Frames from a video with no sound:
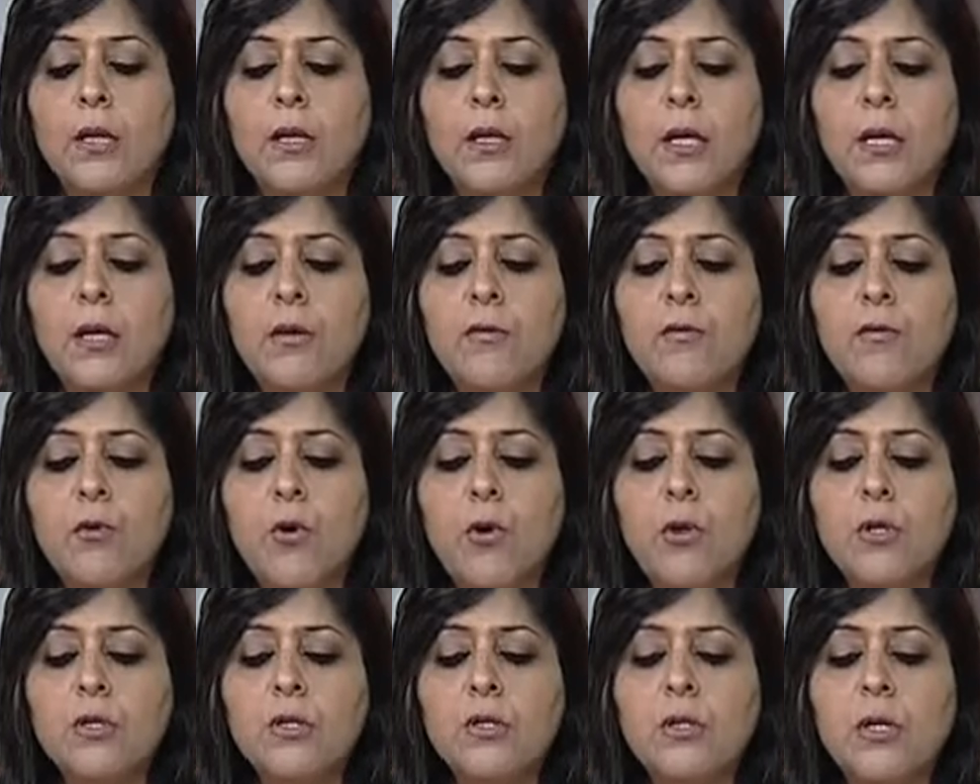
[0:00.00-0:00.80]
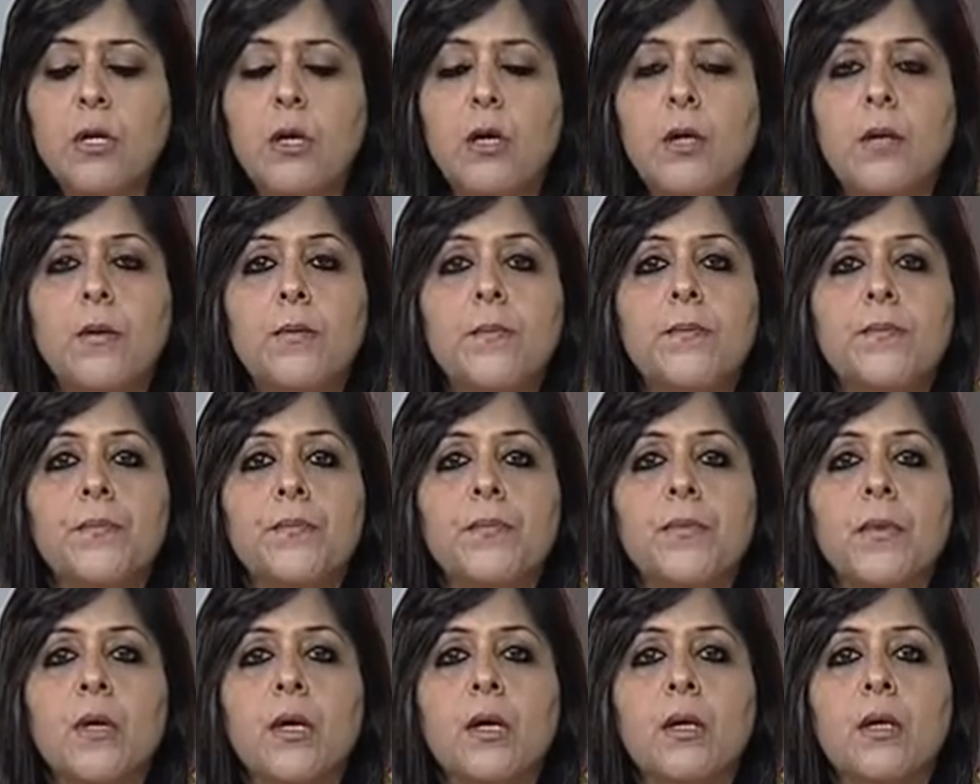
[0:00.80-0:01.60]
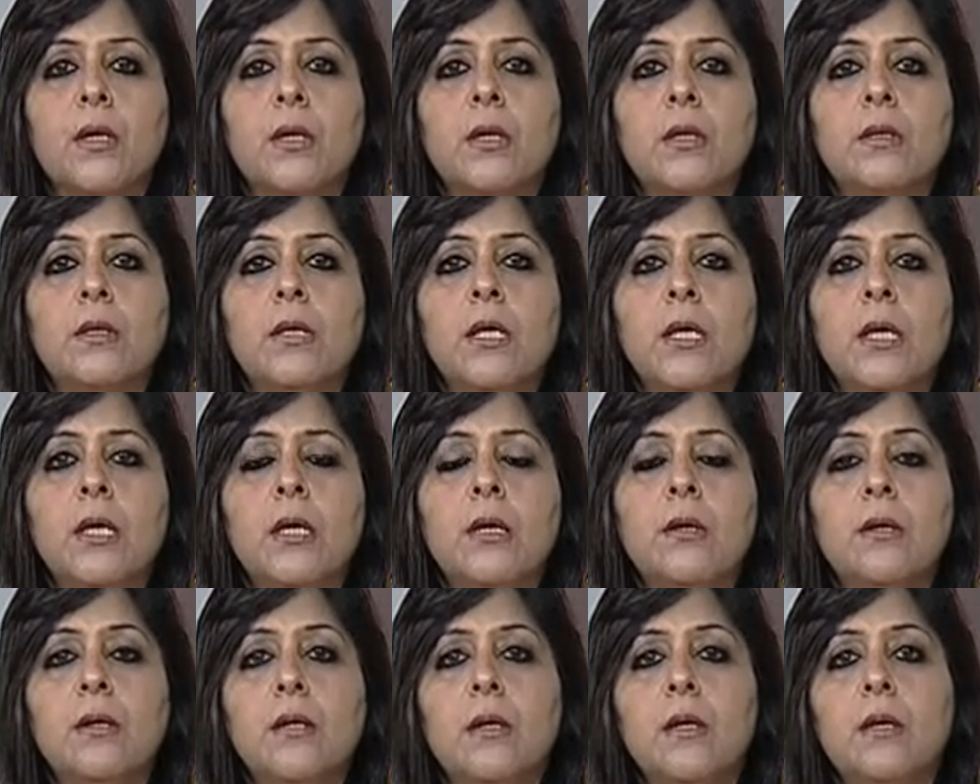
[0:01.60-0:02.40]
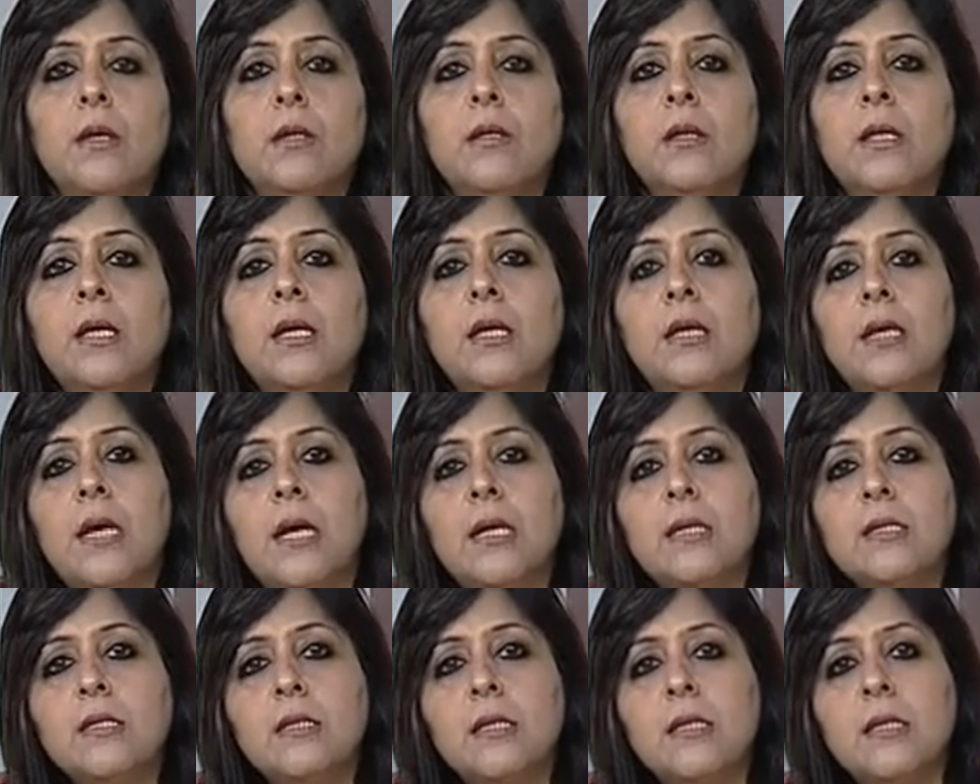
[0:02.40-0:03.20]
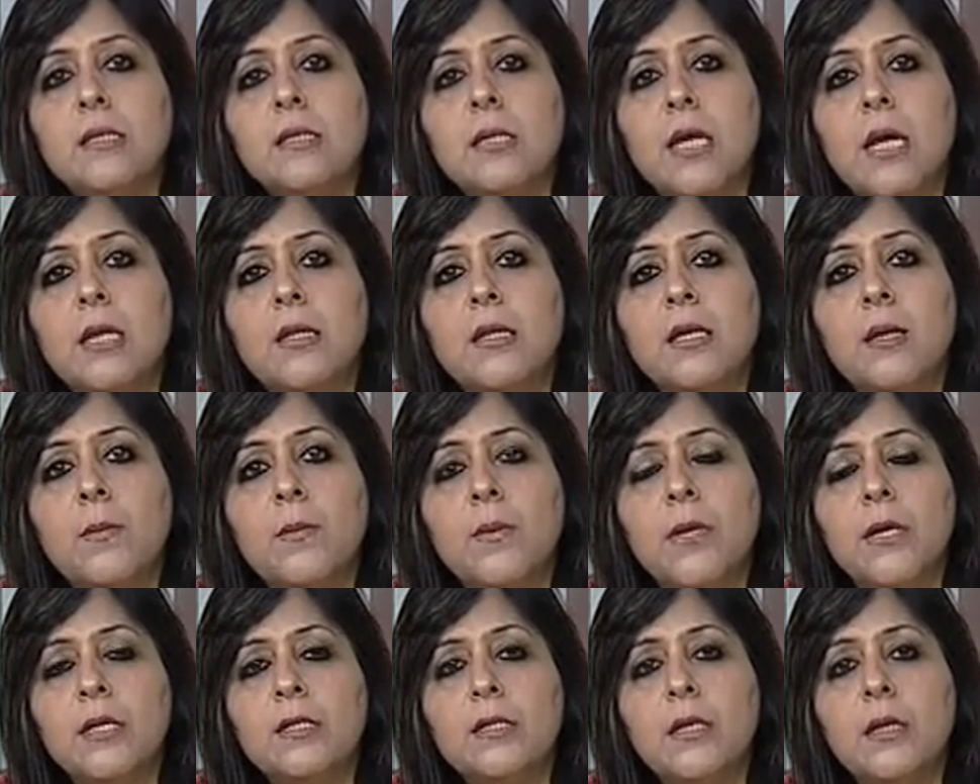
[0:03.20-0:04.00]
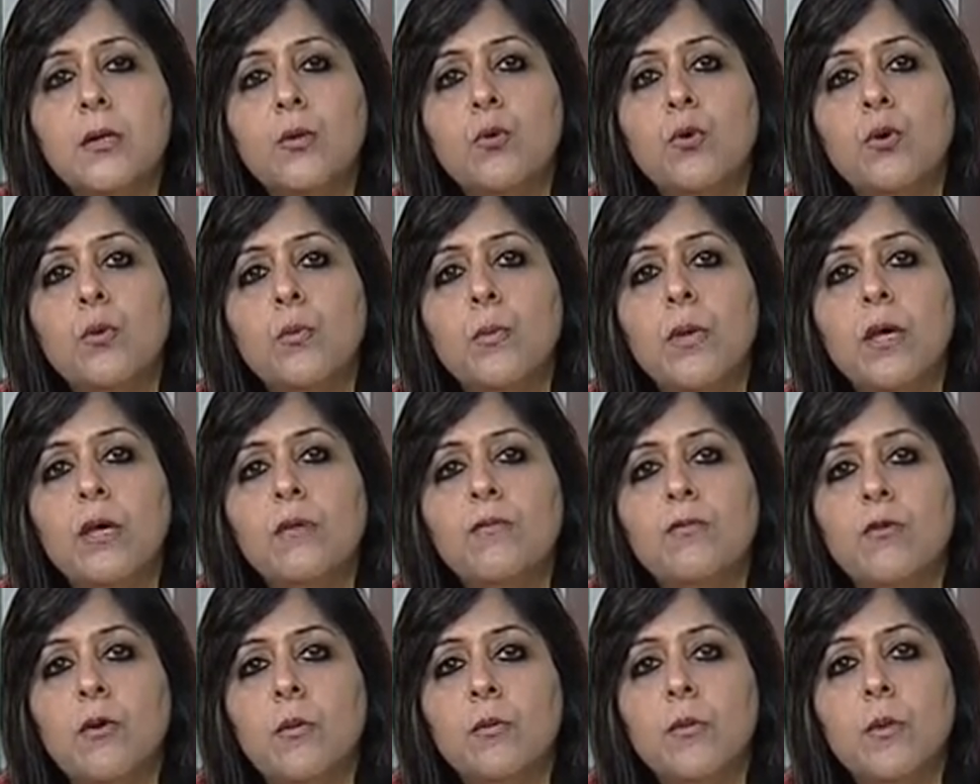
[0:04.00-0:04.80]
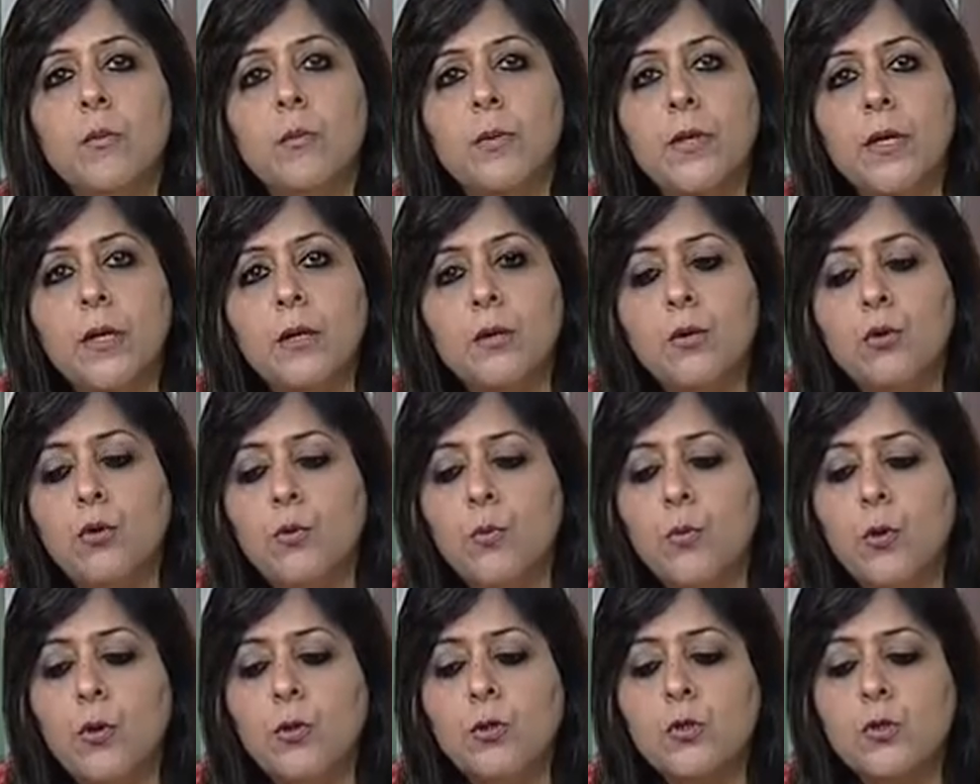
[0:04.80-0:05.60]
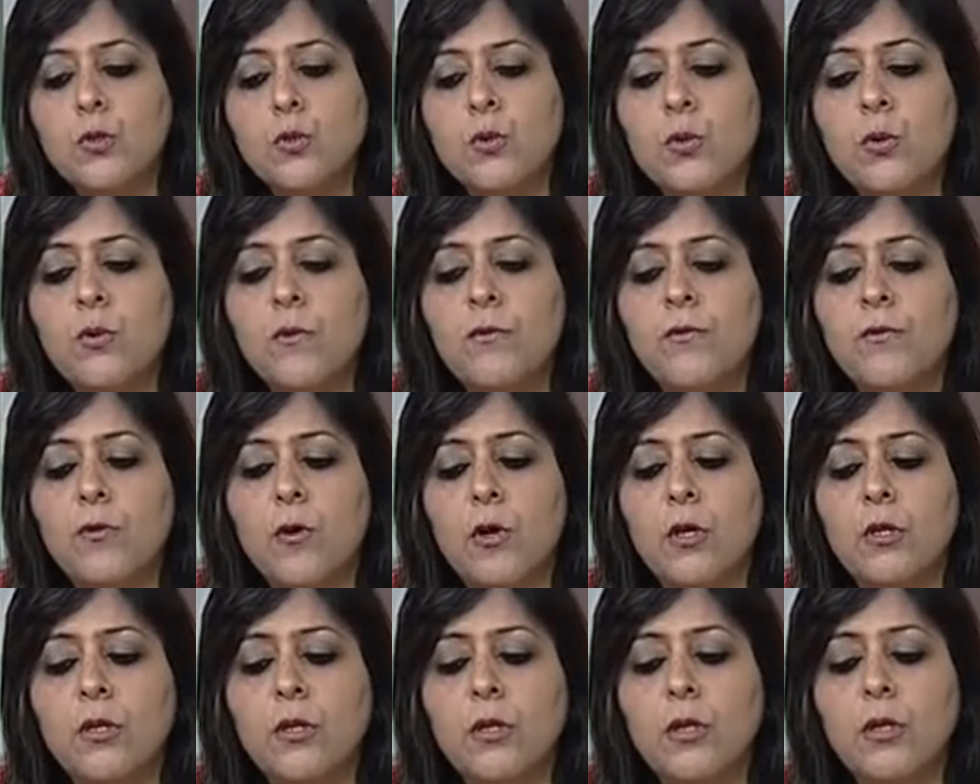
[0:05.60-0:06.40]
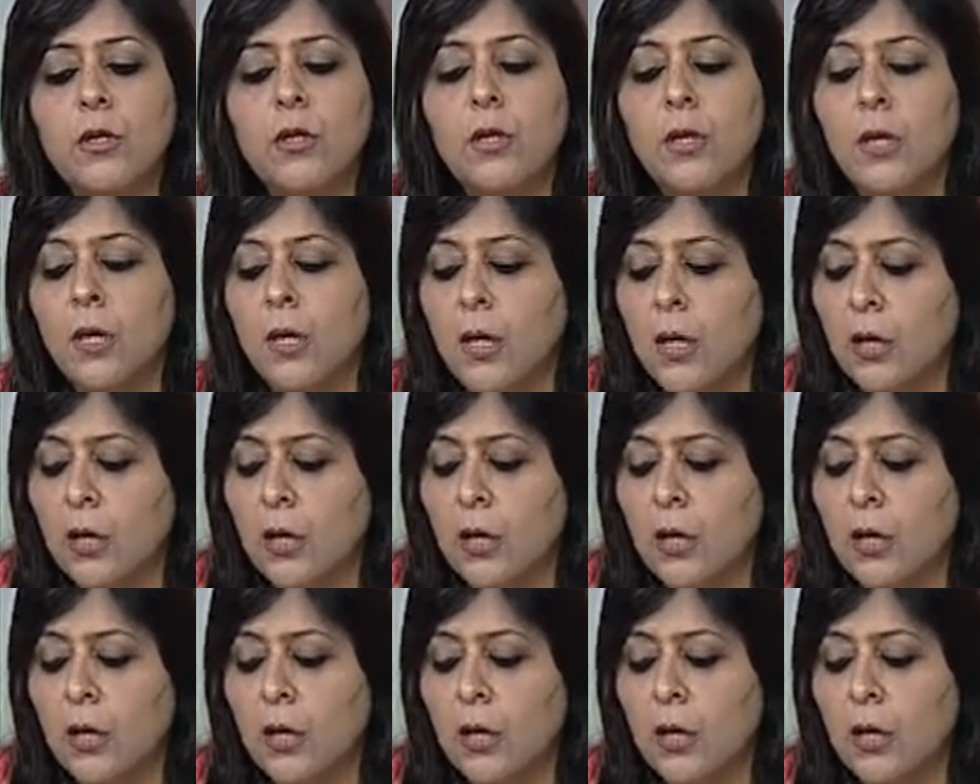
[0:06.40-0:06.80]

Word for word: Then of course uh, uh the, uh, the analysis and the appraisal could be from the peer group also for the